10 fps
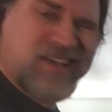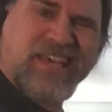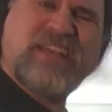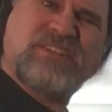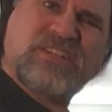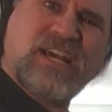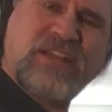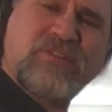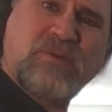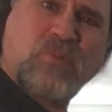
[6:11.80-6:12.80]
Again, kind
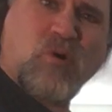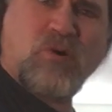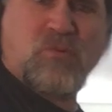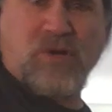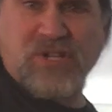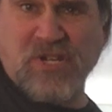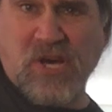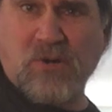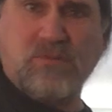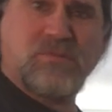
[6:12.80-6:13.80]
of an important one to
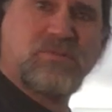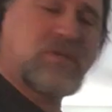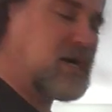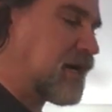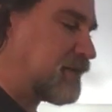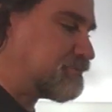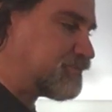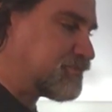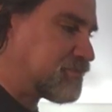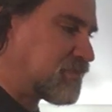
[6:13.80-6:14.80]
know. Um,
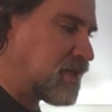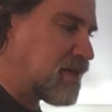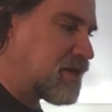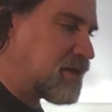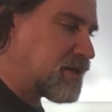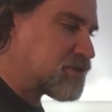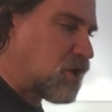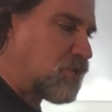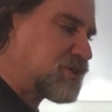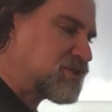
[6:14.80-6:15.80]
it's
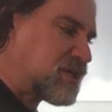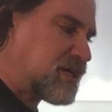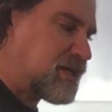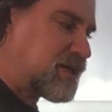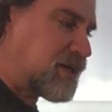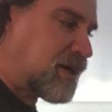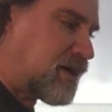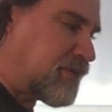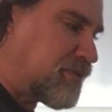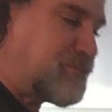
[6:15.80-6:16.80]
always uh,
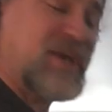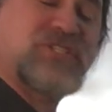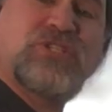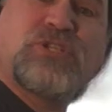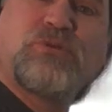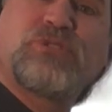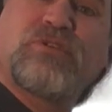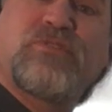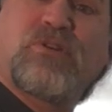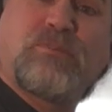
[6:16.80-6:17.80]
the best use
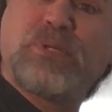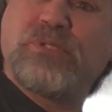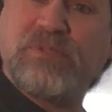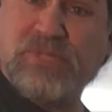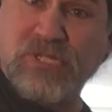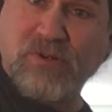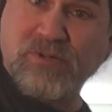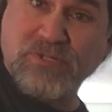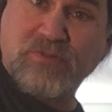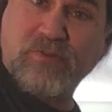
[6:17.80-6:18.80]
of your building
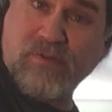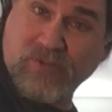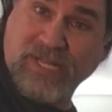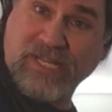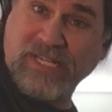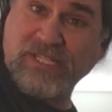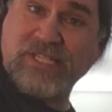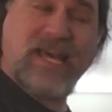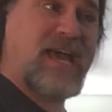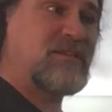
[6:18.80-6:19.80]
materials if you're ever getting into
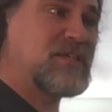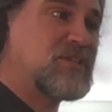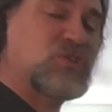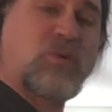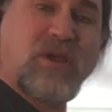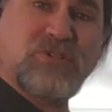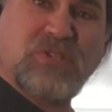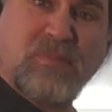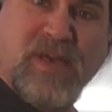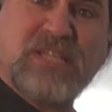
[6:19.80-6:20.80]
that. Squares are
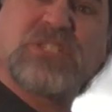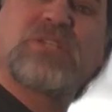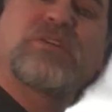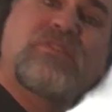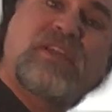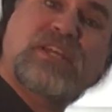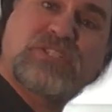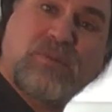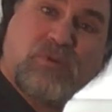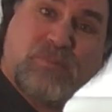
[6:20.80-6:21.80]
the best. The
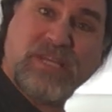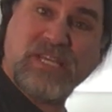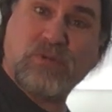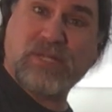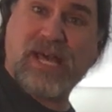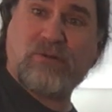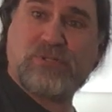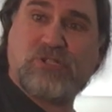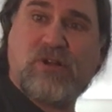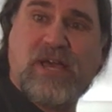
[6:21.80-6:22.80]
next up would be equilateral
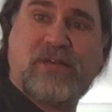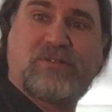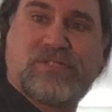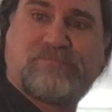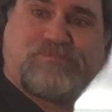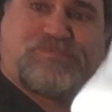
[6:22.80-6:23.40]
triangles.